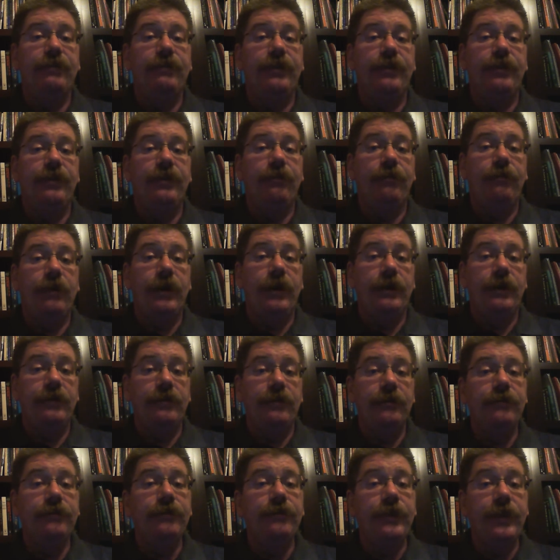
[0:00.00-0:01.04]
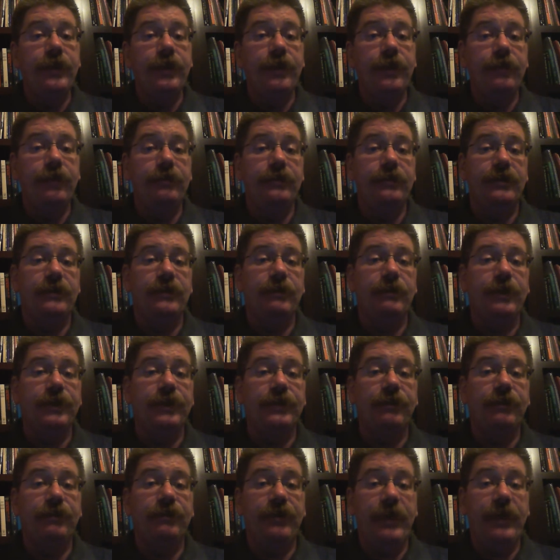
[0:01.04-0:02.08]
whether you want videos,
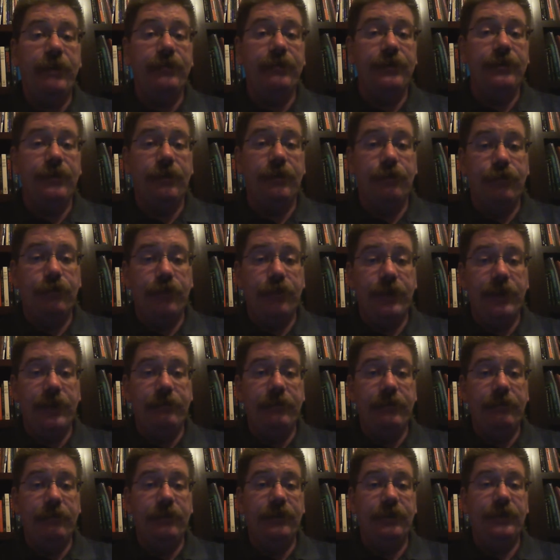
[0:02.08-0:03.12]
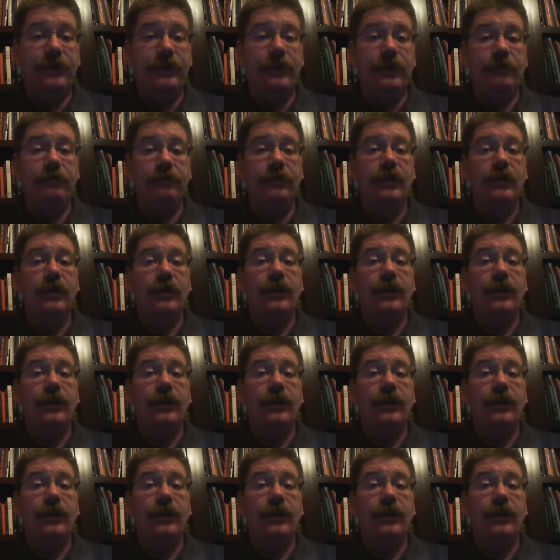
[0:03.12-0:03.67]
especially with Amazon Prime membership,